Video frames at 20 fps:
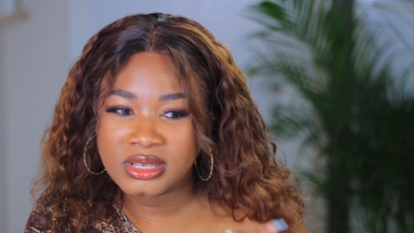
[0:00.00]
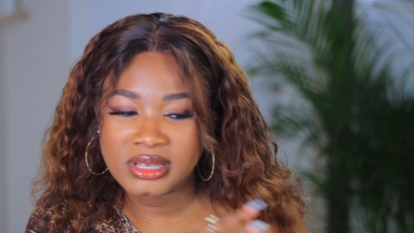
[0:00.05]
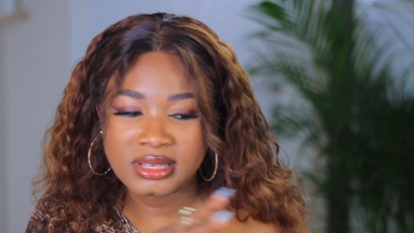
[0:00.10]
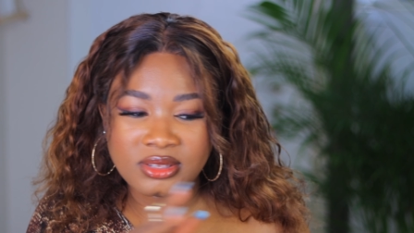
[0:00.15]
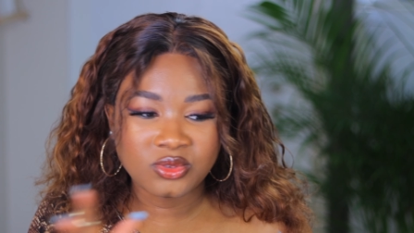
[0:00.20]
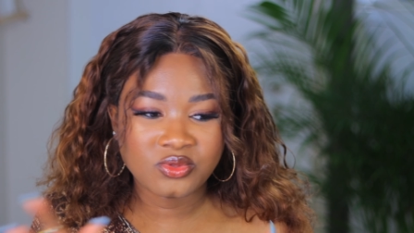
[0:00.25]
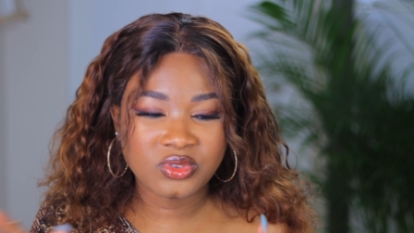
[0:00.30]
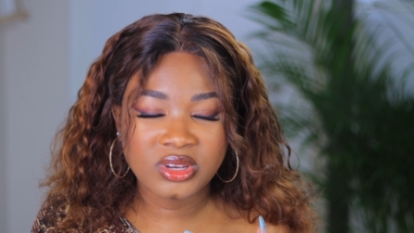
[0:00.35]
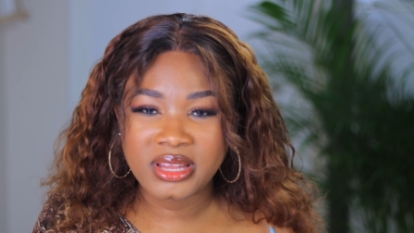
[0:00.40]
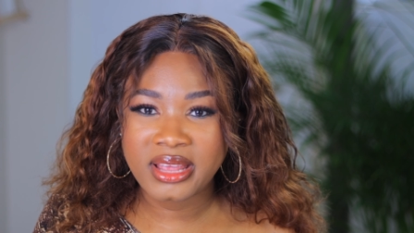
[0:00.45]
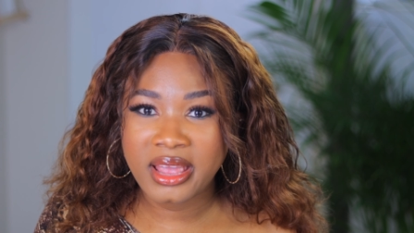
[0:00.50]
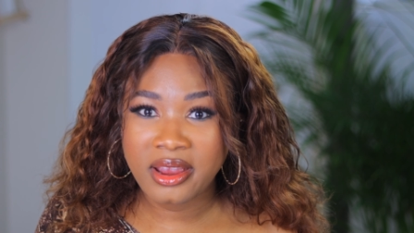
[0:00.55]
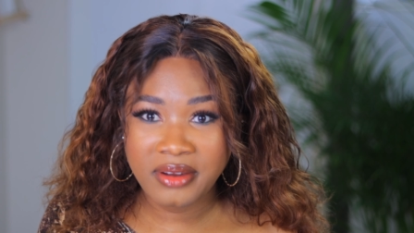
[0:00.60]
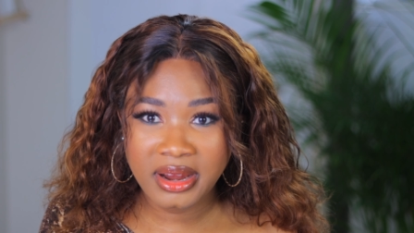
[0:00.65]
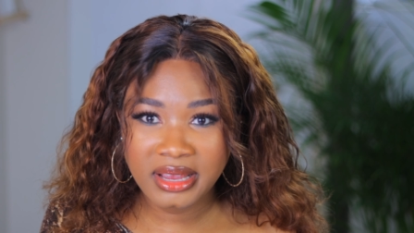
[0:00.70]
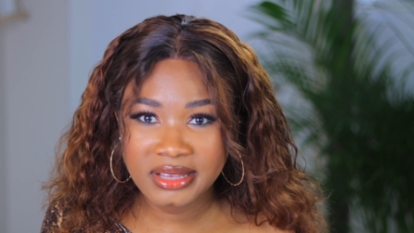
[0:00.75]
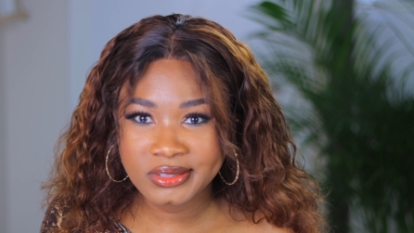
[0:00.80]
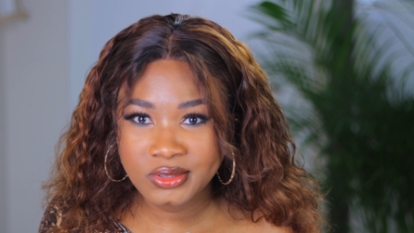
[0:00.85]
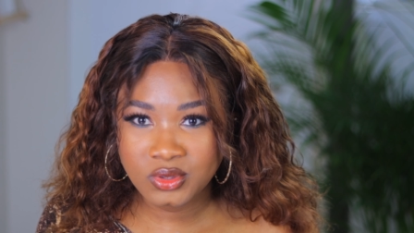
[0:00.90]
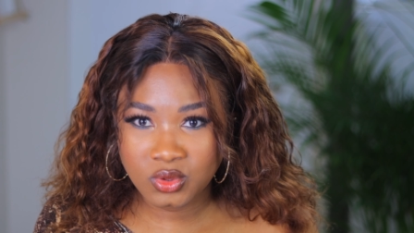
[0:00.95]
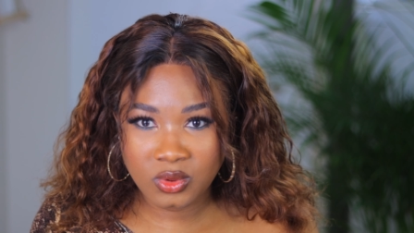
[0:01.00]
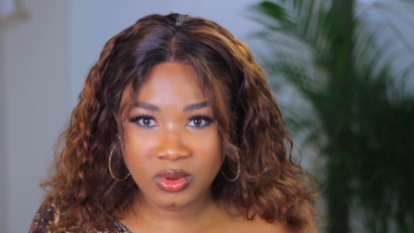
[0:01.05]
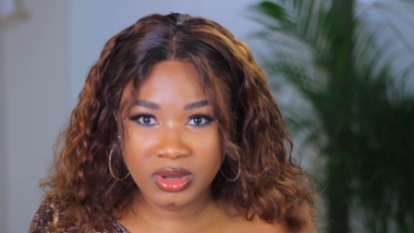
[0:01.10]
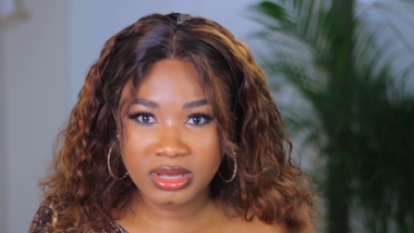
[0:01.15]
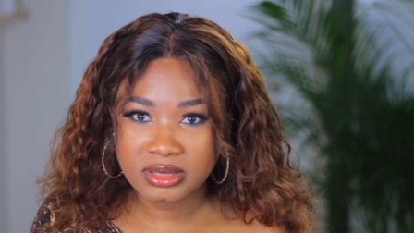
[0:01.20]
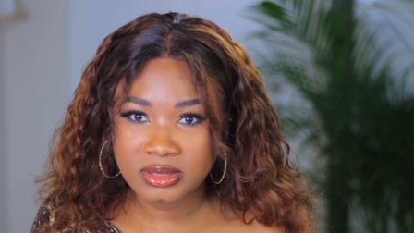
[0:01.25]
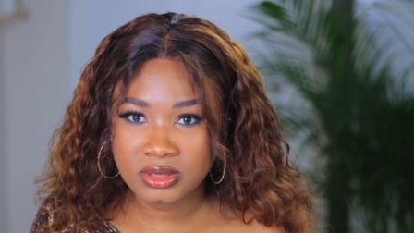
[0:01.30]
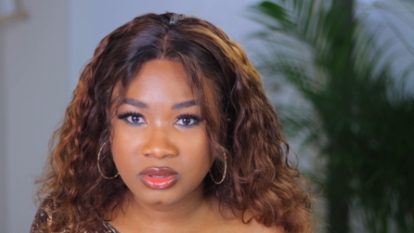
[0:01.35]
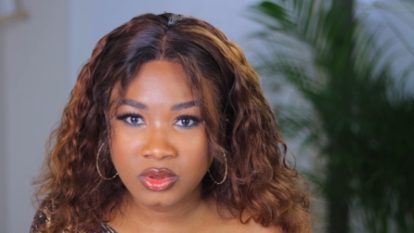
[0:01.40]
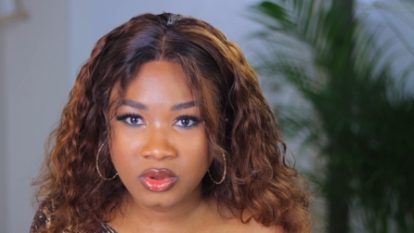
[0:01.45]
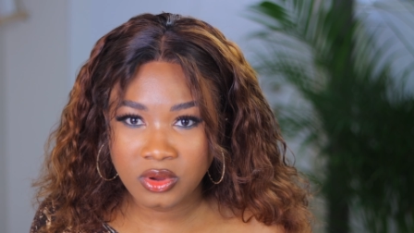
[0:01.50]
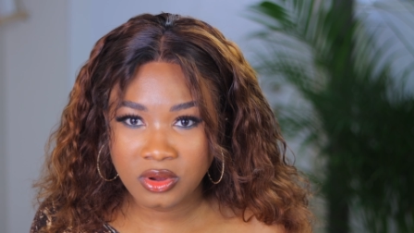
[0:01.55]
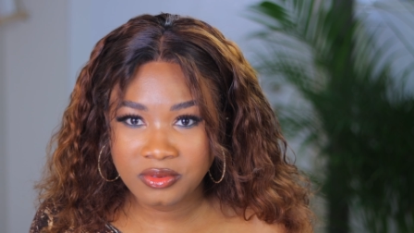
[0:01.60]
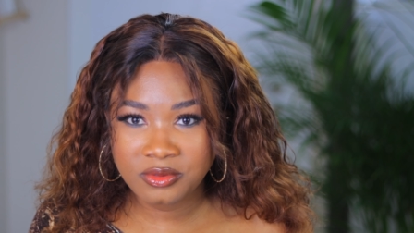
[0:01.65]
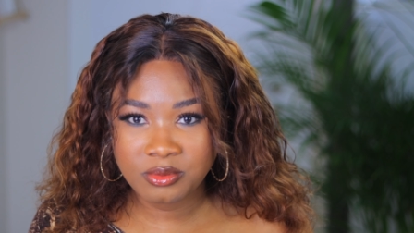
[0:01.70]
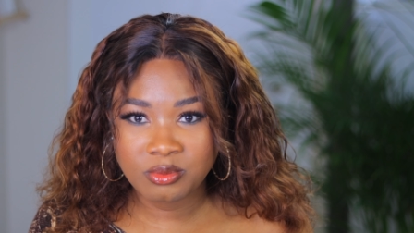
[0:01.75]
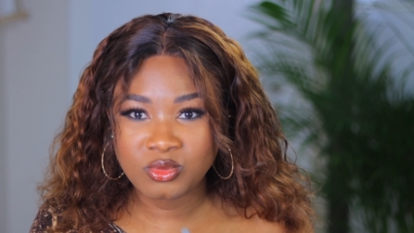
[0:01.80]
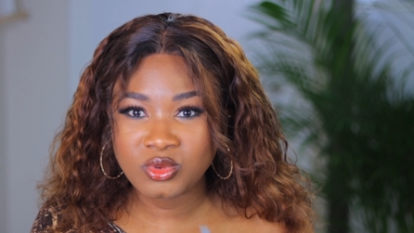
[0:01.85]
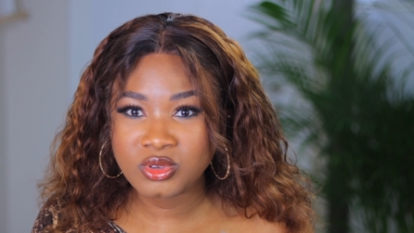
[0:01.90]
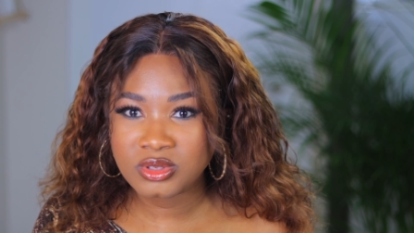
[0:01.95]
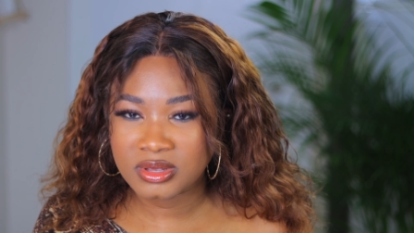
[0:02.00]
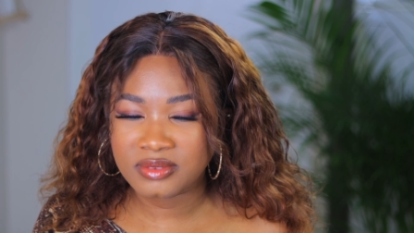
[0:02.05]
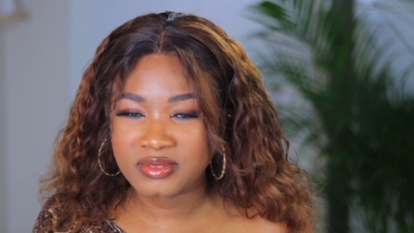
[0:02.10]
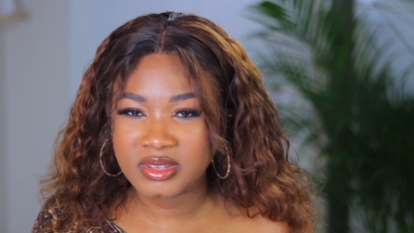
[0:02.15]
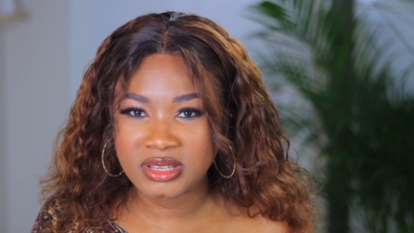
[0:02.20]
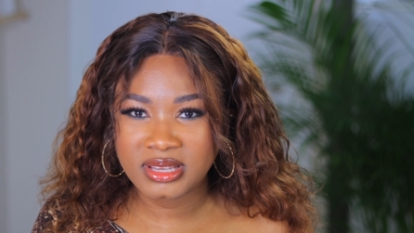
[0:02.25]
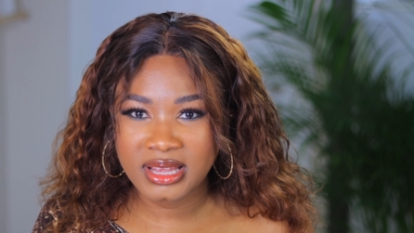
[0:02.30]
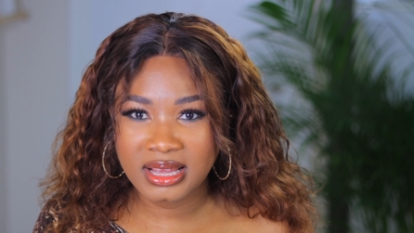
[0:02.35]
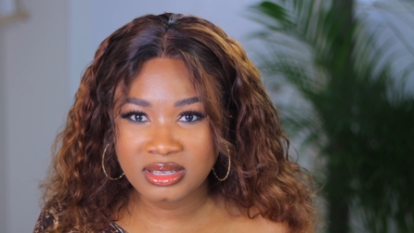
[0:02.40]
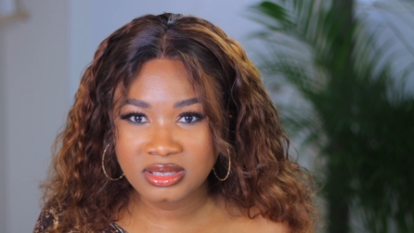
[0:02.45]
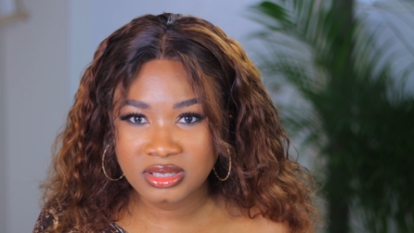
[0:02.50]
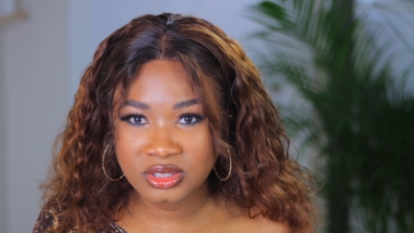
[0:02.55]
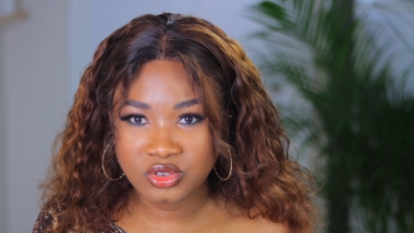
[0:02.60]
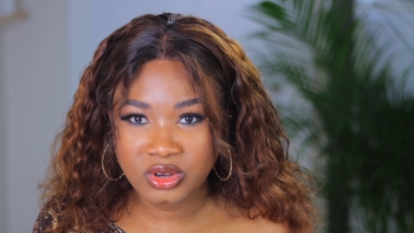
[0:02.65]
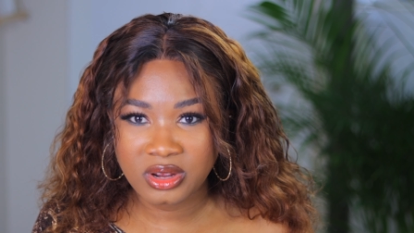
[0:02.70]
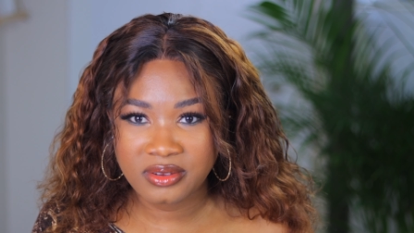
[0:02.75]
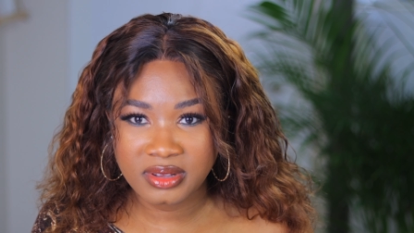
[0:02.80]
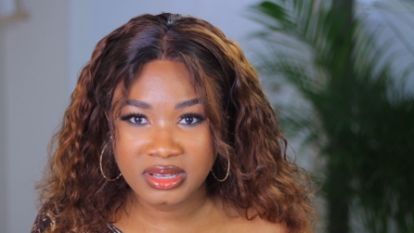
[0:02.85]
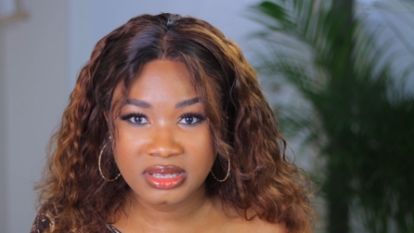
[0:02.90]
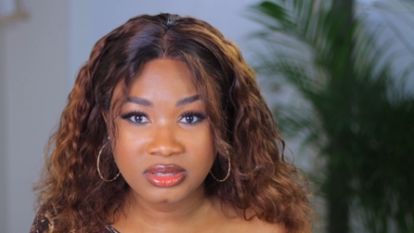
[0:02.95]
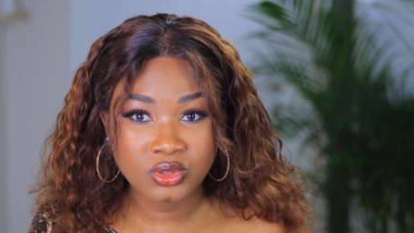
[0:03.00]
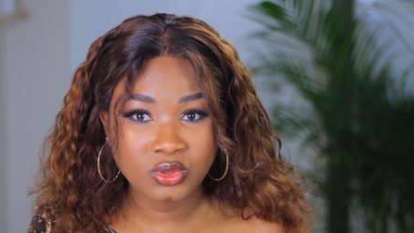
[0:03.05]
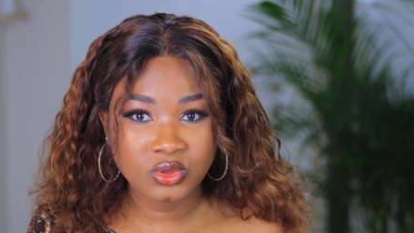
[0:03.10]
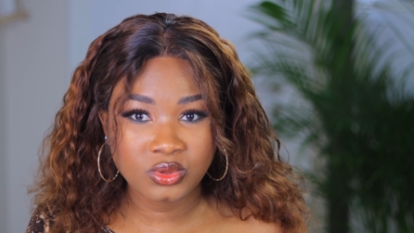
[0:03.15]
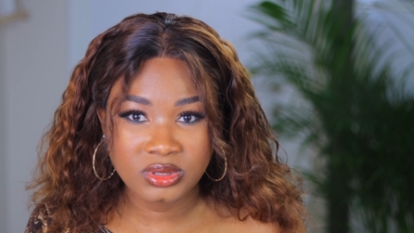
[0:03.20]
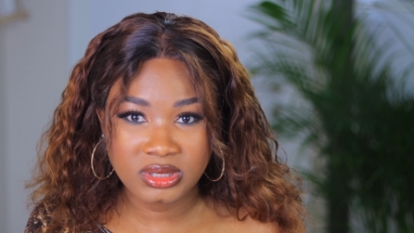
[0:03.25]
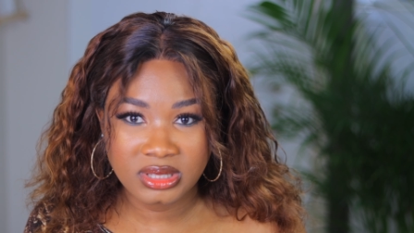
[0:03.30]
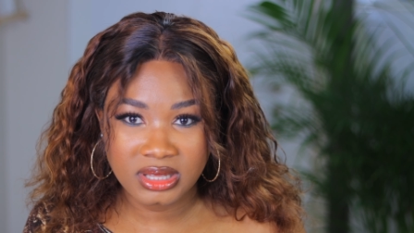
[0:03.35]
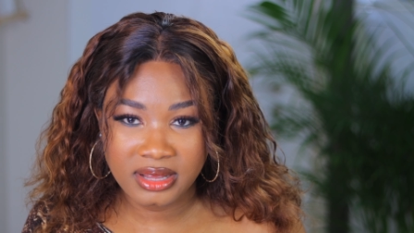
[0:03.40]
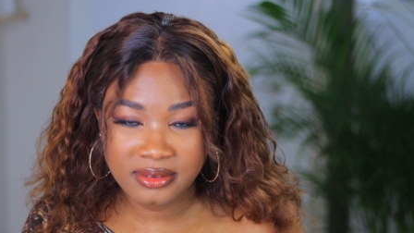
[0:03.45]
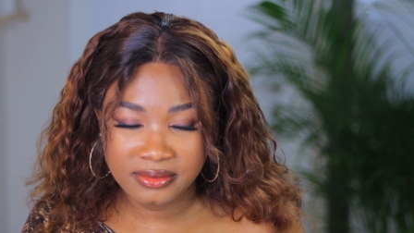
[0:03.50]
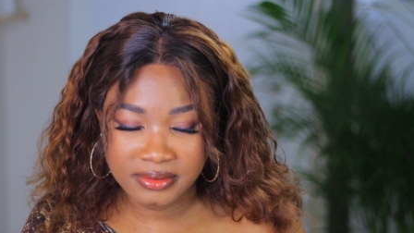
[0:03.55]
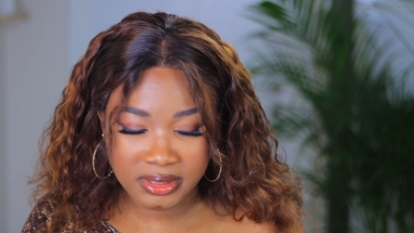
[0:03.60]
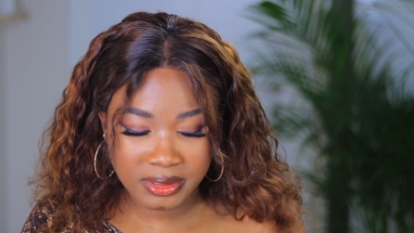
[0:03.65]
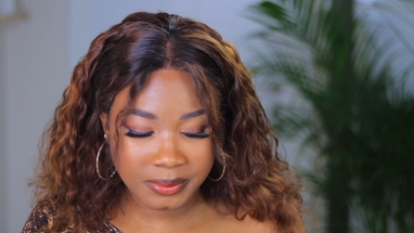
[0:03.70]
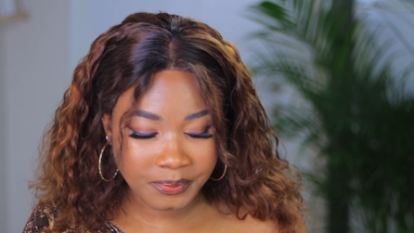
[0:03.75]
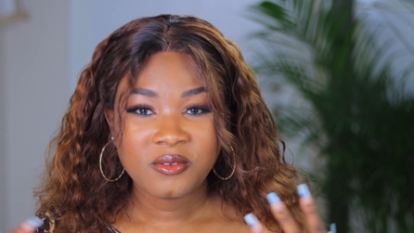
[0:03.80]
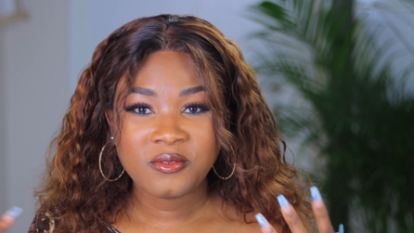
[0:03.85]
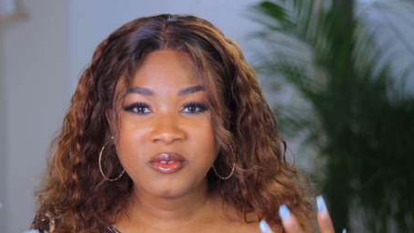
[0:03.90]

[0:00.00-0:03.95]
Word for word: it redirects you and stuff. Most of the taxi drivers use Navi.